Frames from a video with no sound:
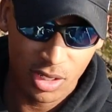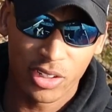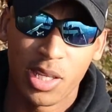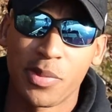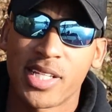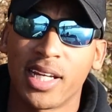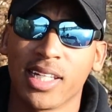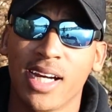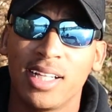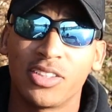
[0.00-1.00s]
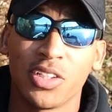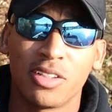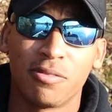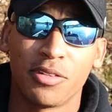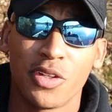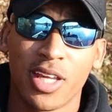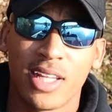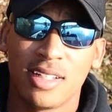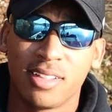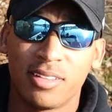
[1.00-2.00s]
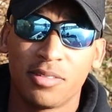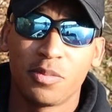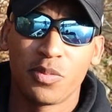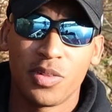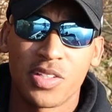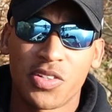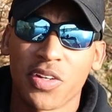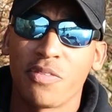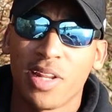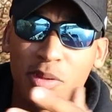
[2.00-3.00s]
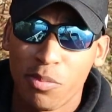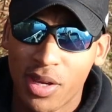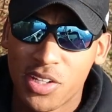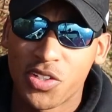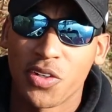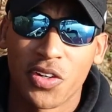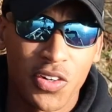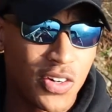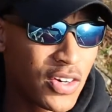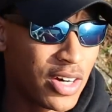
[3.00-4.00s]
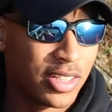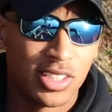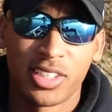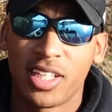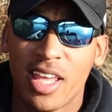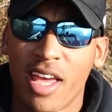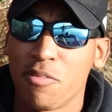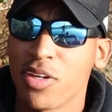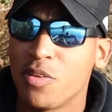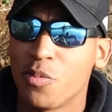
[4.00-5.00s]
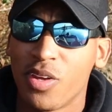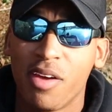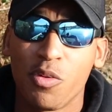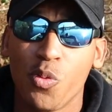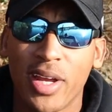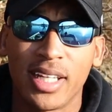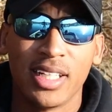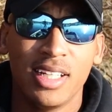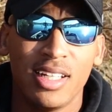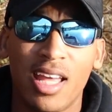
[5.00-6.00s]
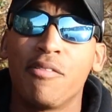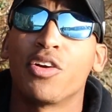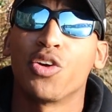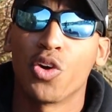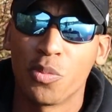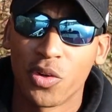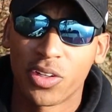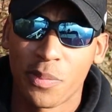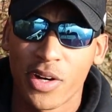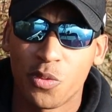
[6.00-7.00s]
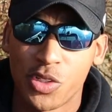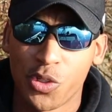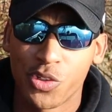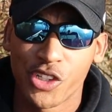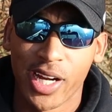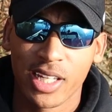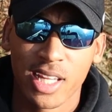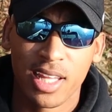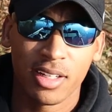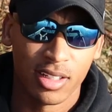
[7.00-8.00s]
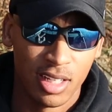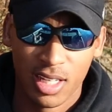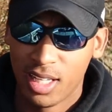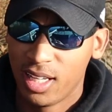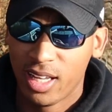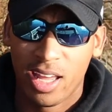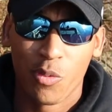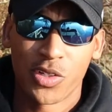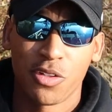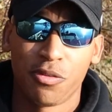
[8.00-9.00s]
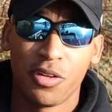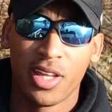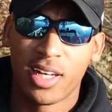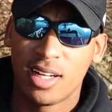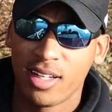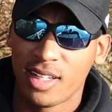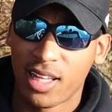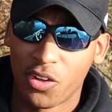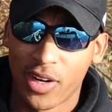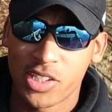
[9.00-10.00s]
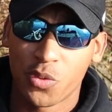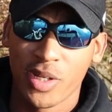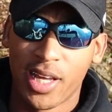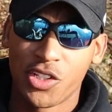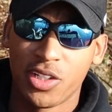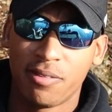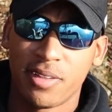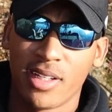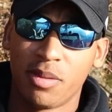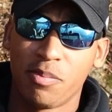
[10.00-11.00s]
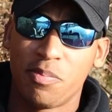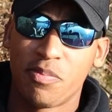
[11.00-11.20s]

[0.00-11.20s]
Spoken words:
keep a tight line so you can feel that. It's going to feel like mesh or just heavy weight, heavier than normal compared to what you were dragging at. And once you feel that little extra weight as you're lifting up,